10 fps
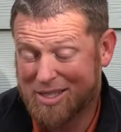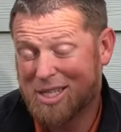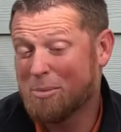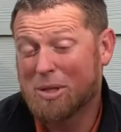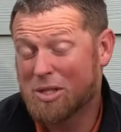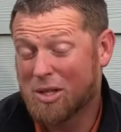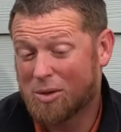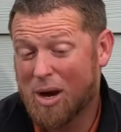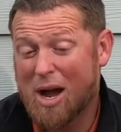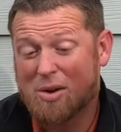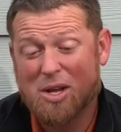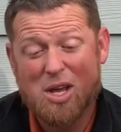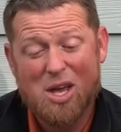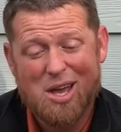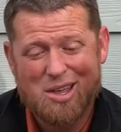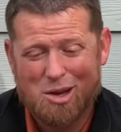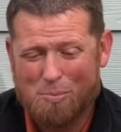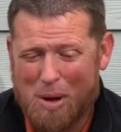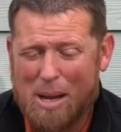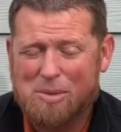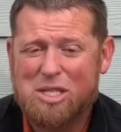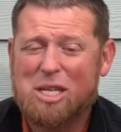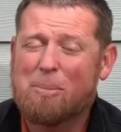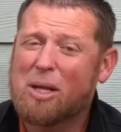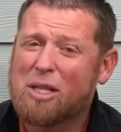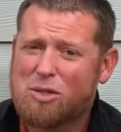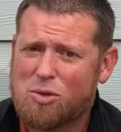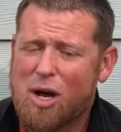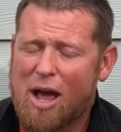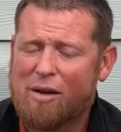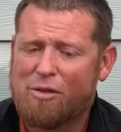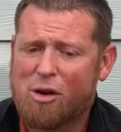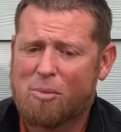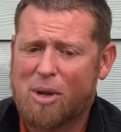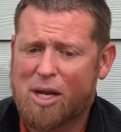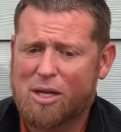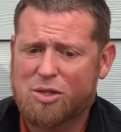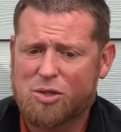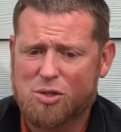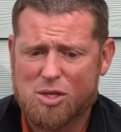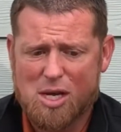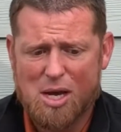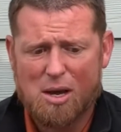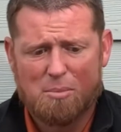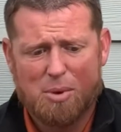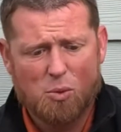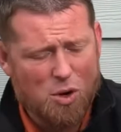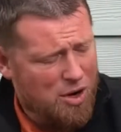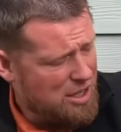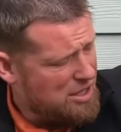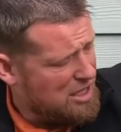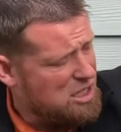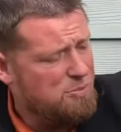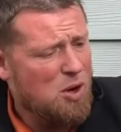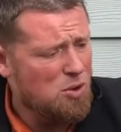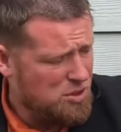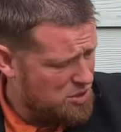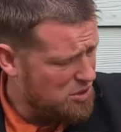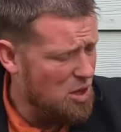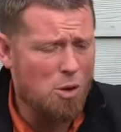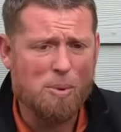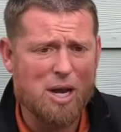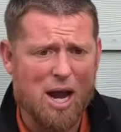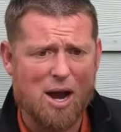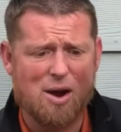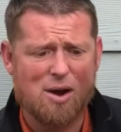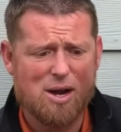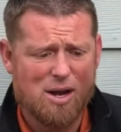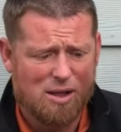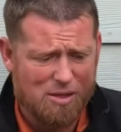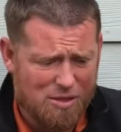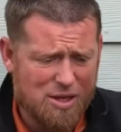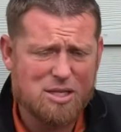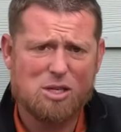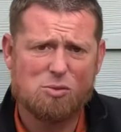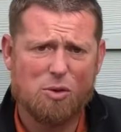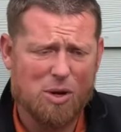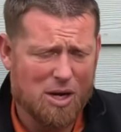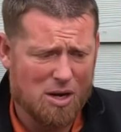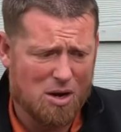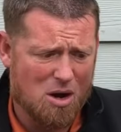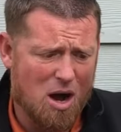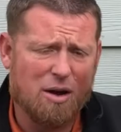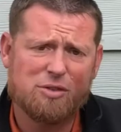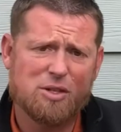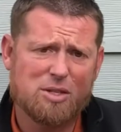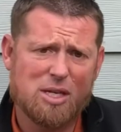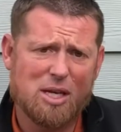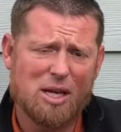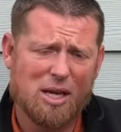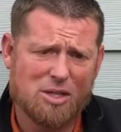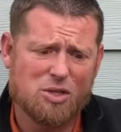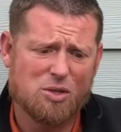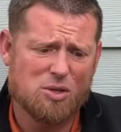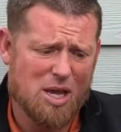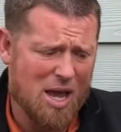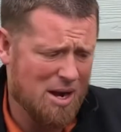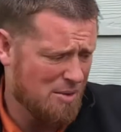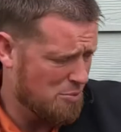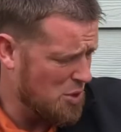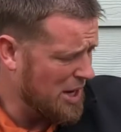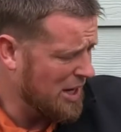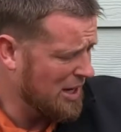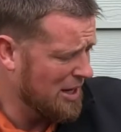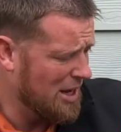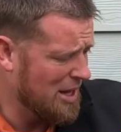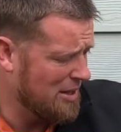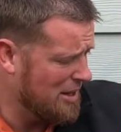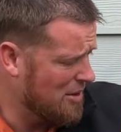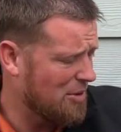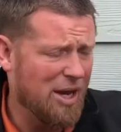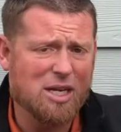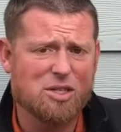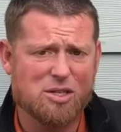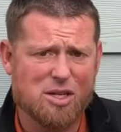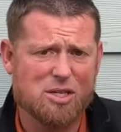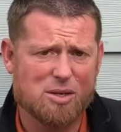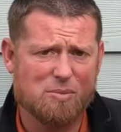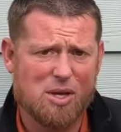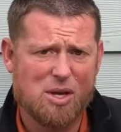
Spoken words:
deep into the ground, your pipes typically do not have very many issues. But where it's exposed to the open air, this is where we often see issues and breaking in the irrigation system.